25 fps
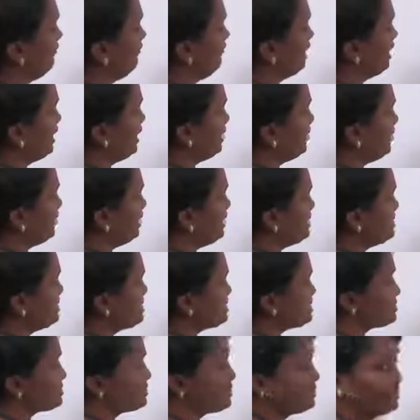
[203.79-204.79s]
we can
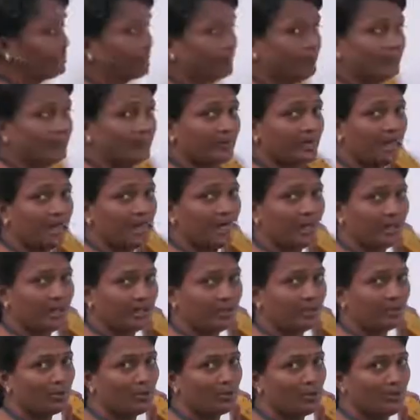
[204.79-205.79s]
place
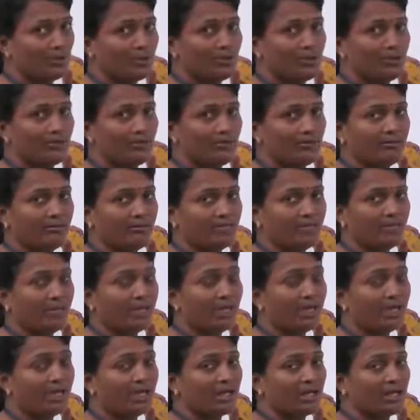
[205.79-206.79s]
another coin.
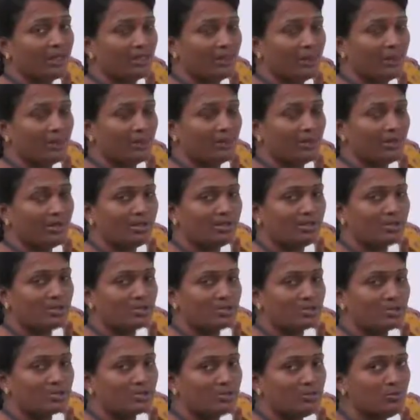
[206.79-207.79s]
When our requirement
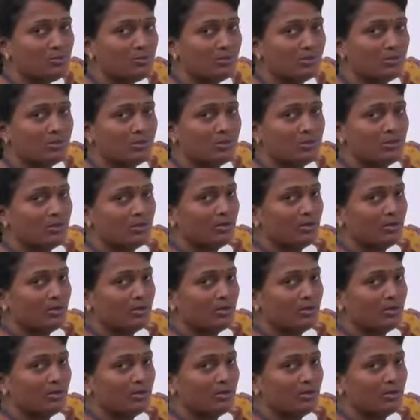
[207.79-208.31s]
is to